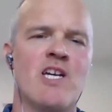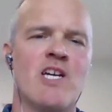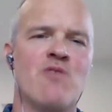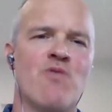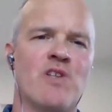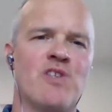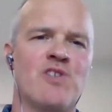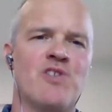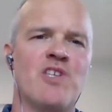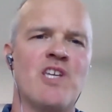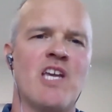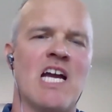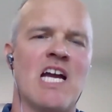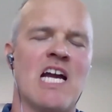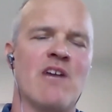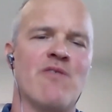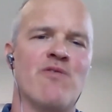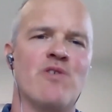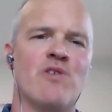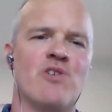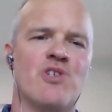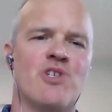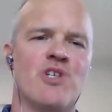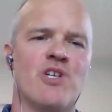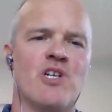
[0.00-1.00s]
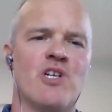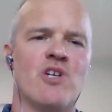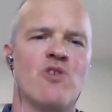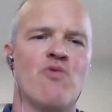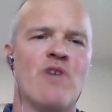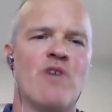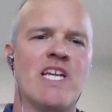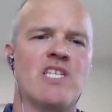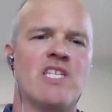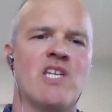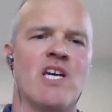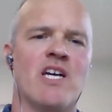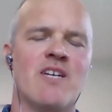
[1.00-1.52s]
What's the average
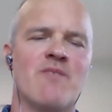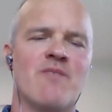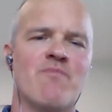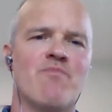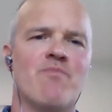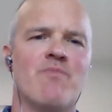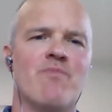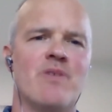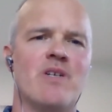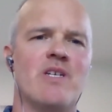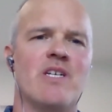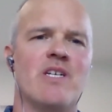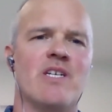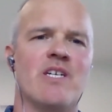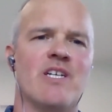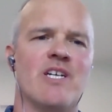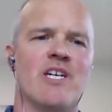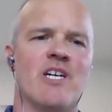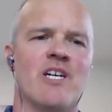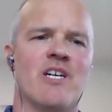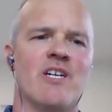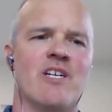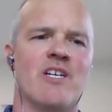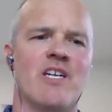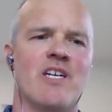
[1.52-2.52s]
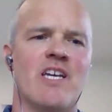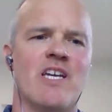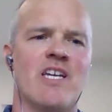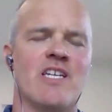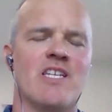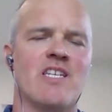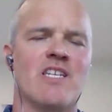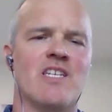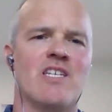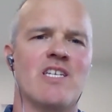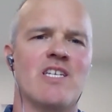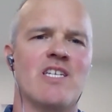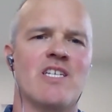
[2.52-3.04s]
wait time
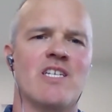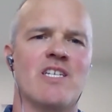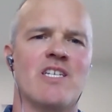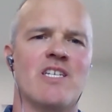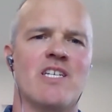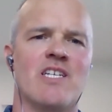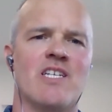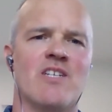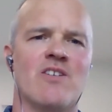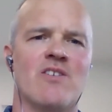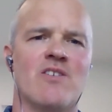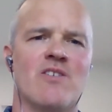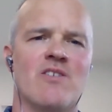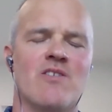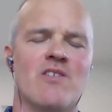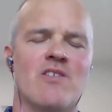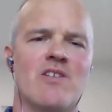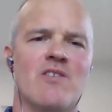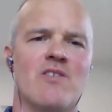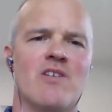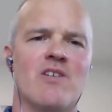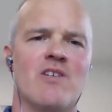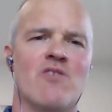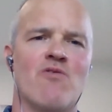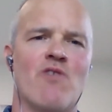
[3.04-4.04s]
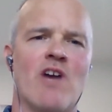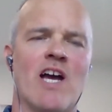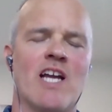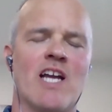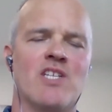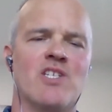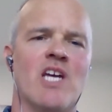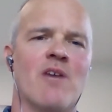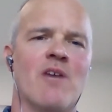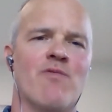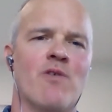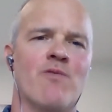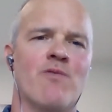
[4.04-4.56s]
and ride
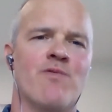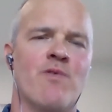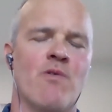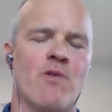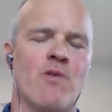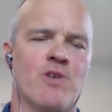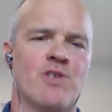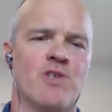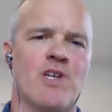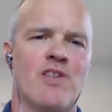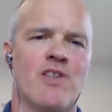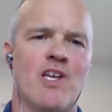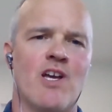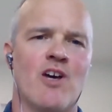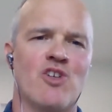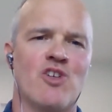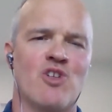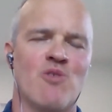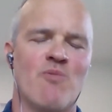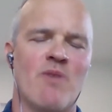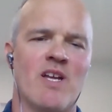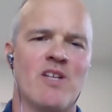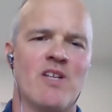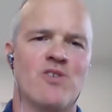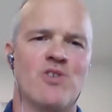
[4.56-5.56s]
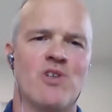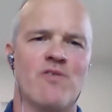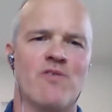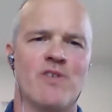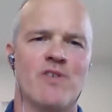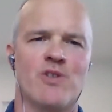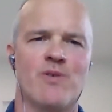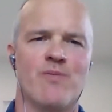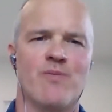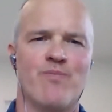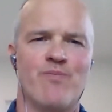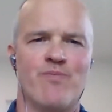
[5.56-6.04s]
time for folks on the on-demand service?